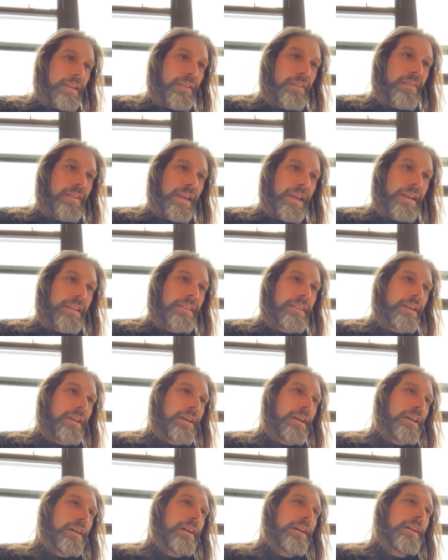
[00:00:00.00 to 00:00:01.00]
He's like
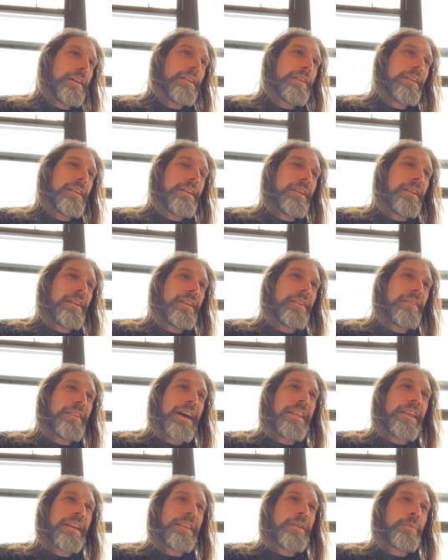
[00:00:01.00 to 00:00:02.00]
the, he's
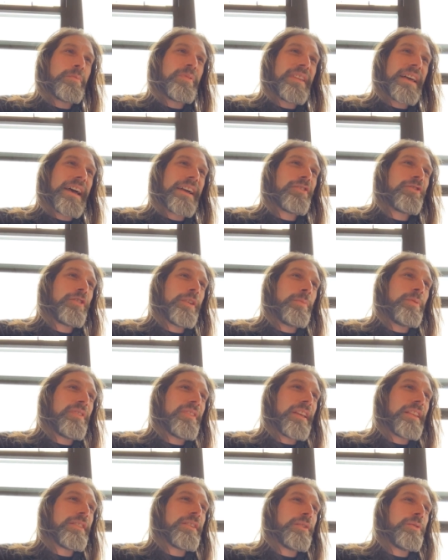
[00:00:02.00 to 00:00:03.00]
not like the black sheep.
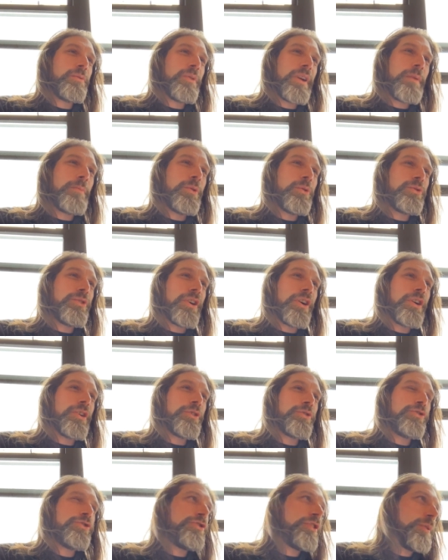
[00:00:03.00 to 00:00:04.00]
He's like the rainbow, the
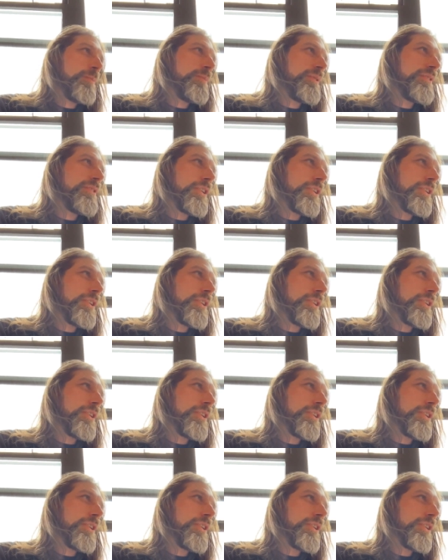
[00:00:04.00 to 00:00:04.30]
art sheep.